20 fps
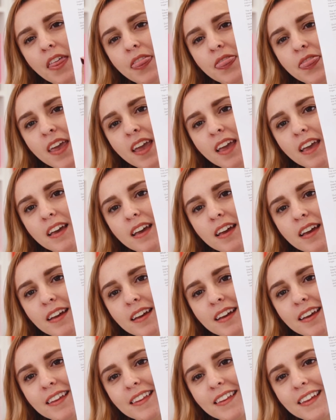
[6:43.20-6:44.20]
I think
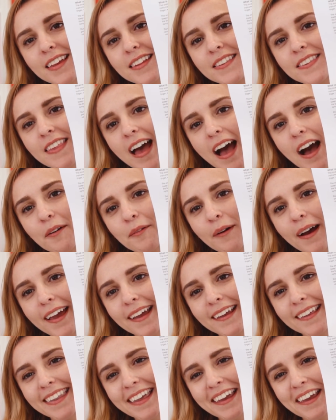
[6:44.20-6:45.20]
it's that
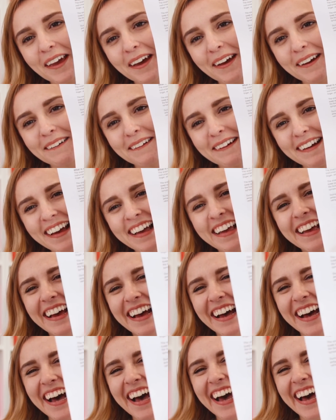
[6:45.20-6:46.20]
way they go.
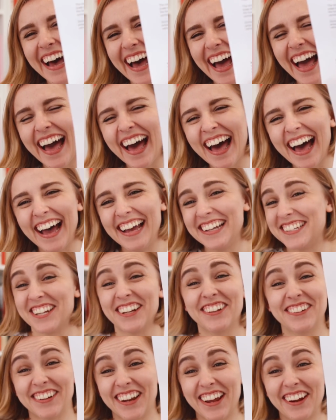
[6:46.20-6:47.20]
I
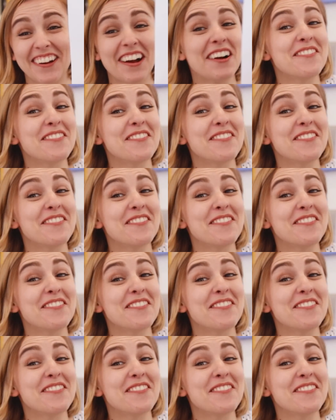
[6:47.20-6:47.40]
don't know.